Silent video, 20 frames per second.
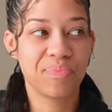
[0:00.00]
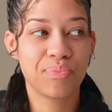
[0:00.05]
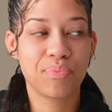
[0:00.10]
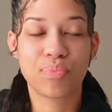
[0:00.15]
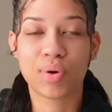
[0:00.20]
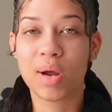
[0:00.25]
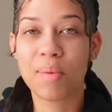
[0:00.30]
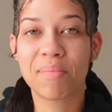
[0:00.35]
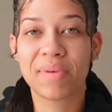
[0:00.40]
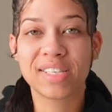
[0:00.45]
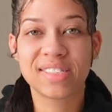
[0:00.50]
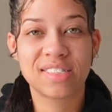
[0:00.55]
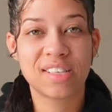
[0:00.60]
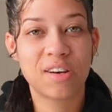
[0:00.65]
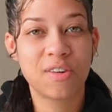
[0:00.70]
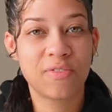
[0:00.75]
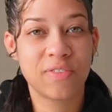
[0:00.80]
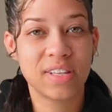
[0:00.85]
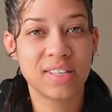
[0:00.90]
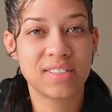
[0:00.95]
prep
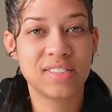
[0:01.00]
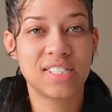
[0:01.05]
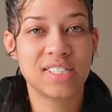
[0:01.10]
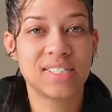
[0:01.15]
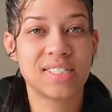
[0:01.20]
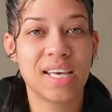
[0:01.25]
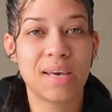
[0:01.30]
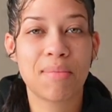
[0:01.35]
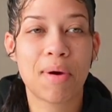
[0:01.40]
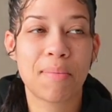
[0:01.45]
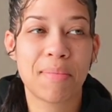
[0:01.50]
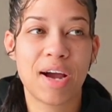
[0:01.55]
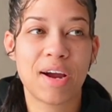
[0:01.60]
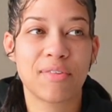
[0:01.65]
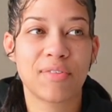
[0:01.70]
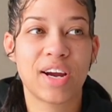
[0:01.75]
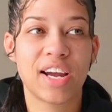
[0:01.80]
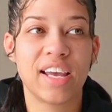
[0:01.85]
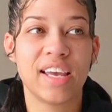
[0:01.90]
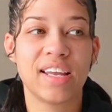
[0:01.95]
myself and just get my mind
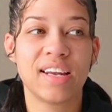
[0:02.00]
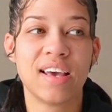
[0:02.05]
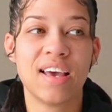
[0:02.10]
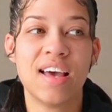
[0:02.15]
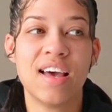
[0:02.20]
right